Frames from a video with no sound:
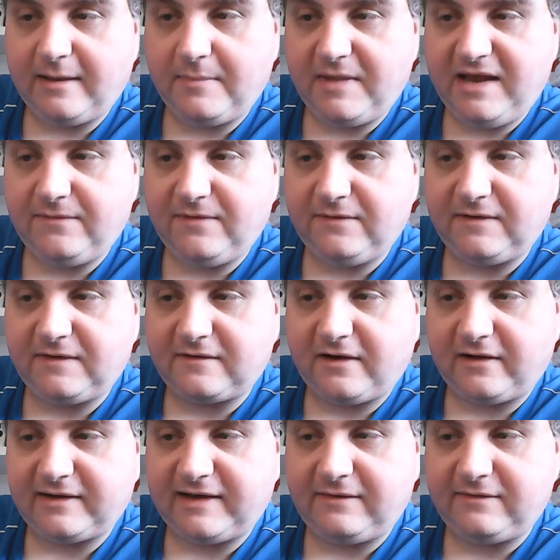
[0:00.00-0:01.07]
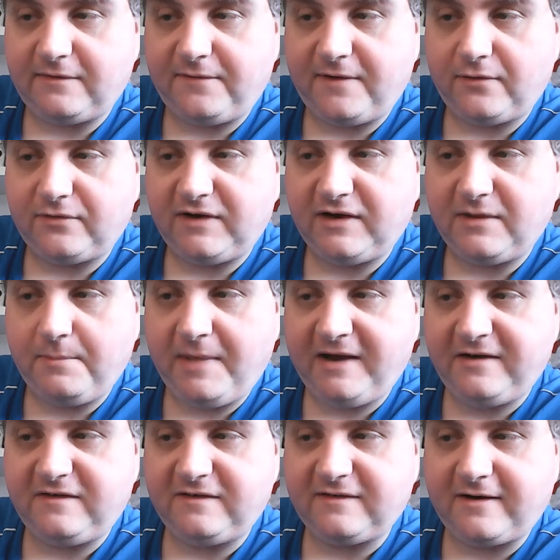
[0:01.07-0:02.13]
Even if this card leaves the field, you can
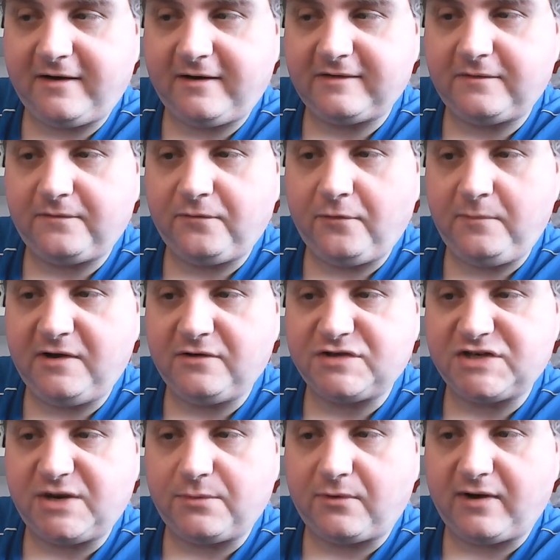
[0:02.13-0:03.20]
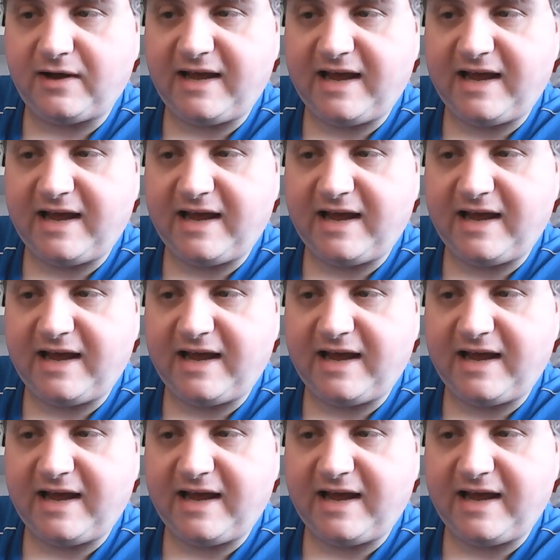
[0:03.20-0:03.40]
banish this card from your GY.